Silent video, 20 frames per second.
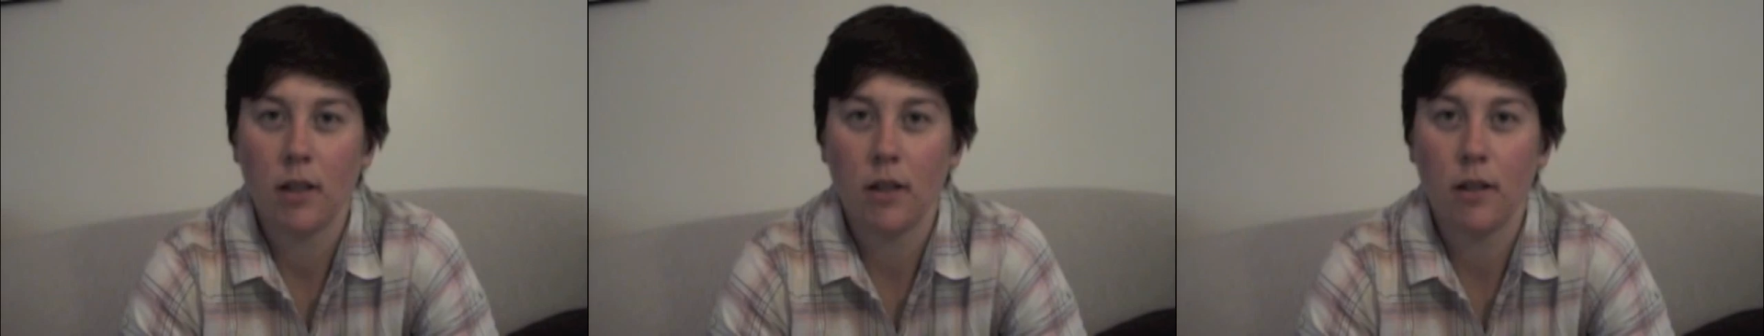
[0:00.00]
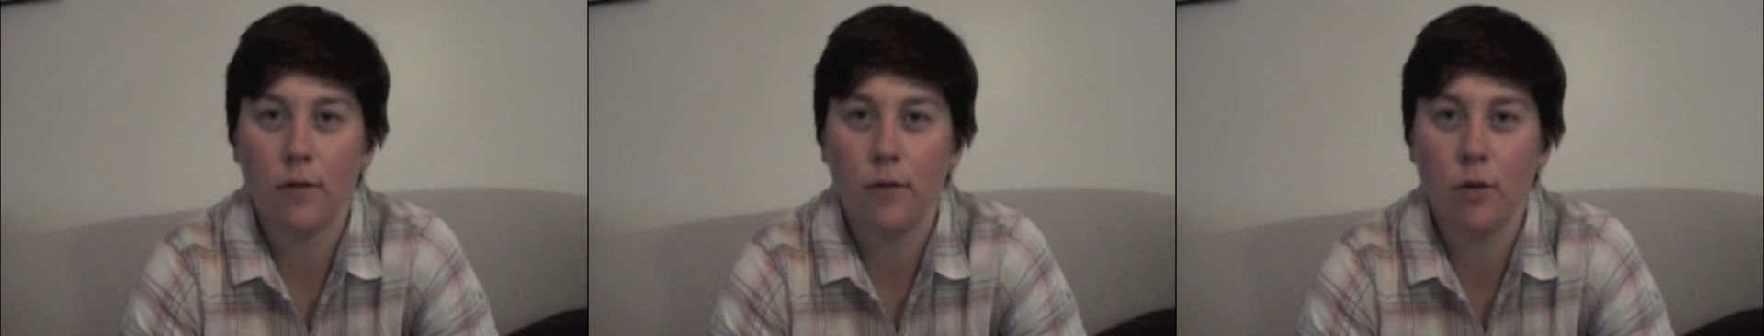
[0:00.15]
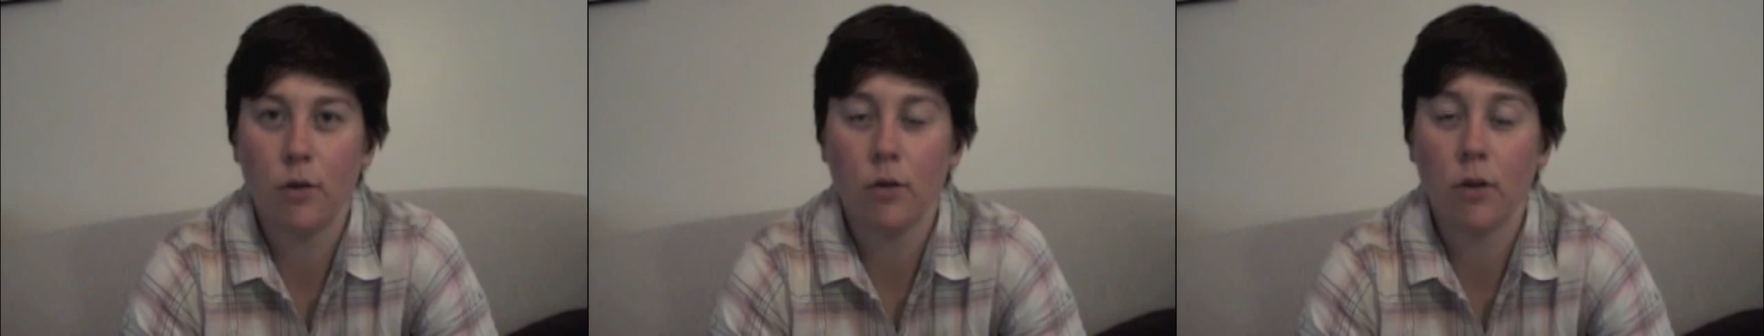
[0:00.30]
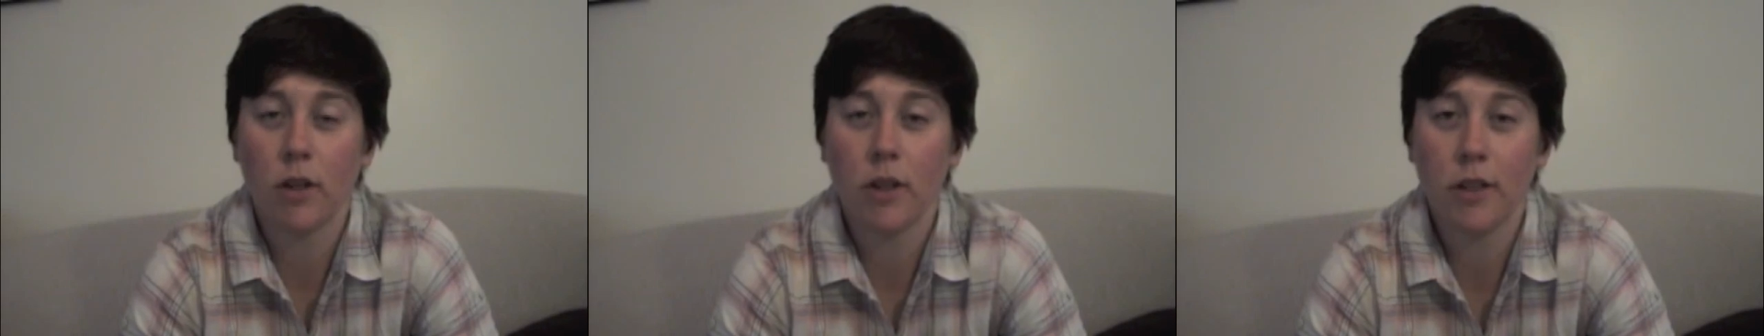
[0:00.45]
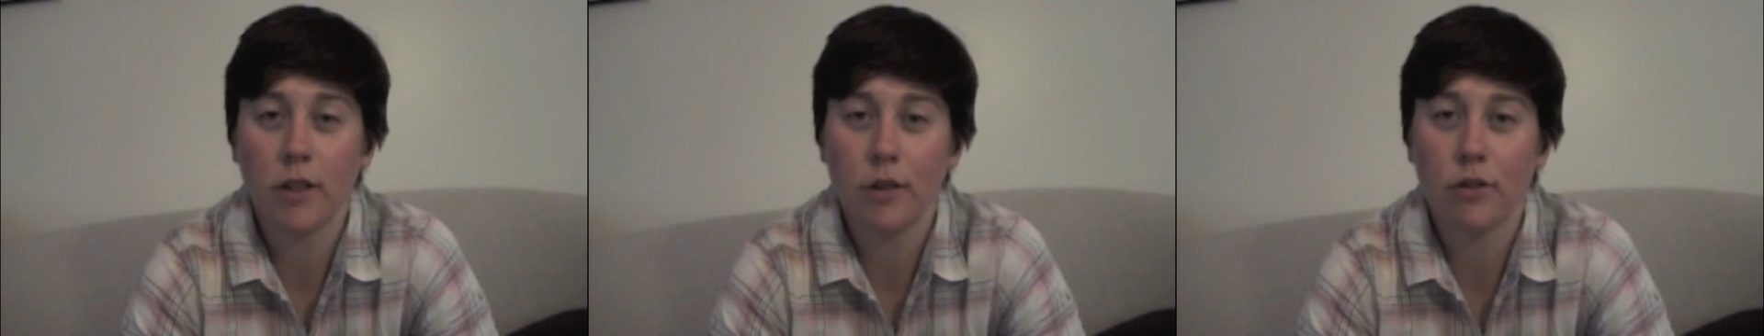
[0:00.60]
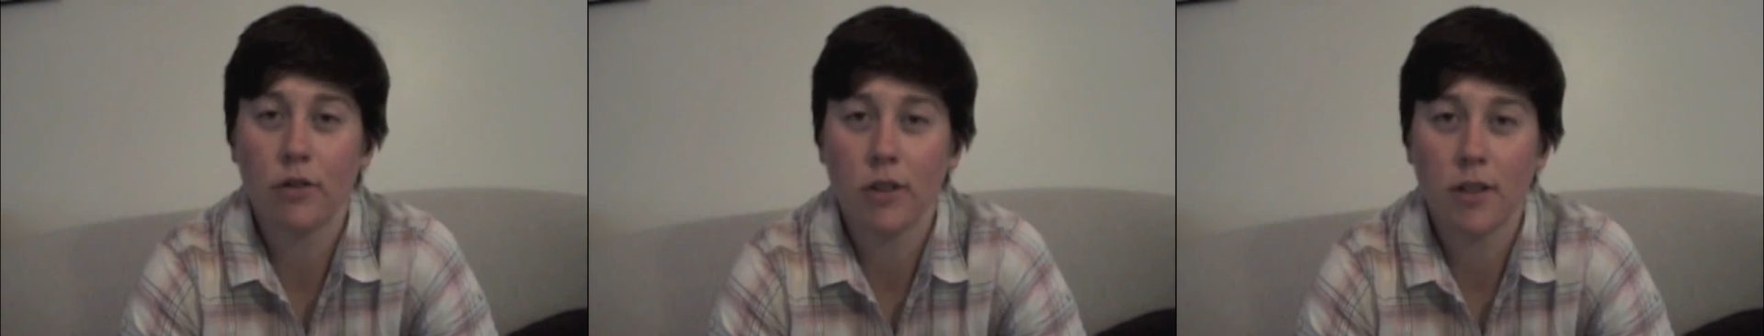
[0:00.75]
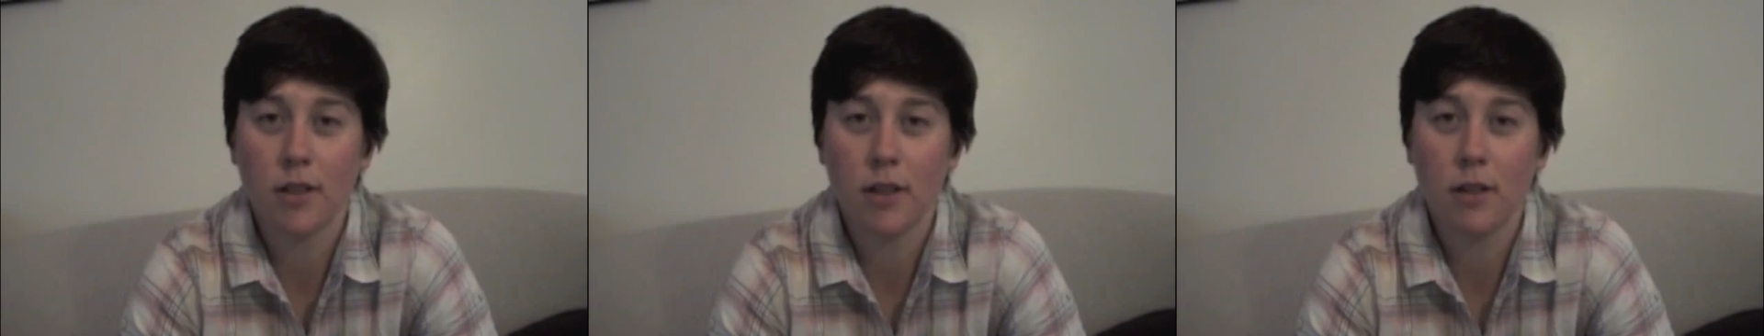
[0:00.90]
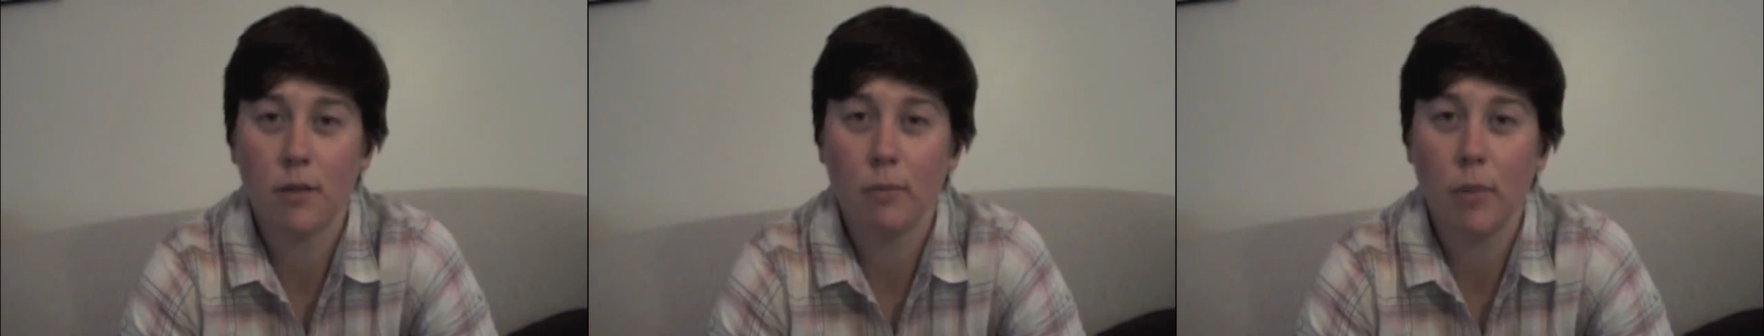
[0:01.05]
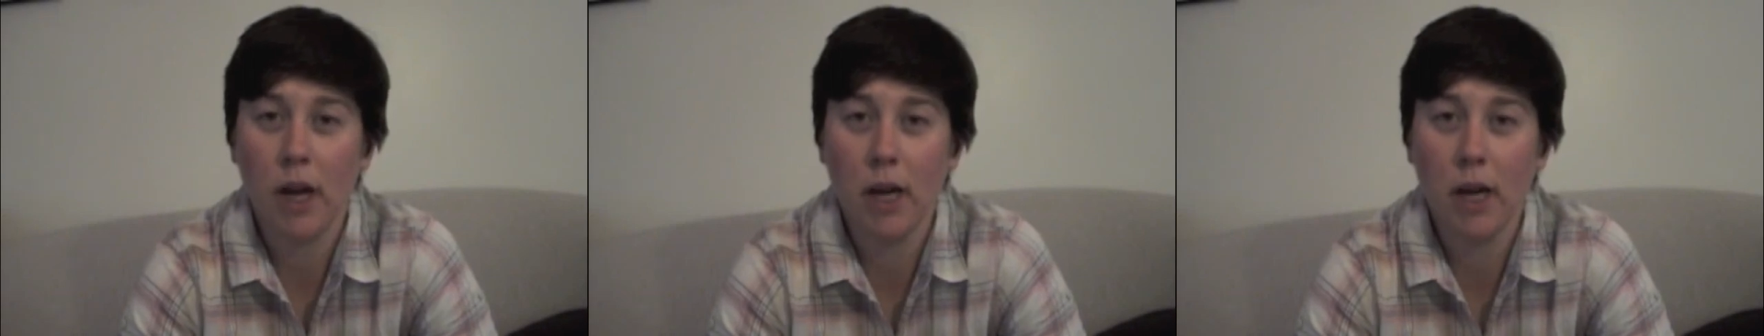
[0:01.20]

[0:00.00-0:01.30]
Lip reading: If you are interested in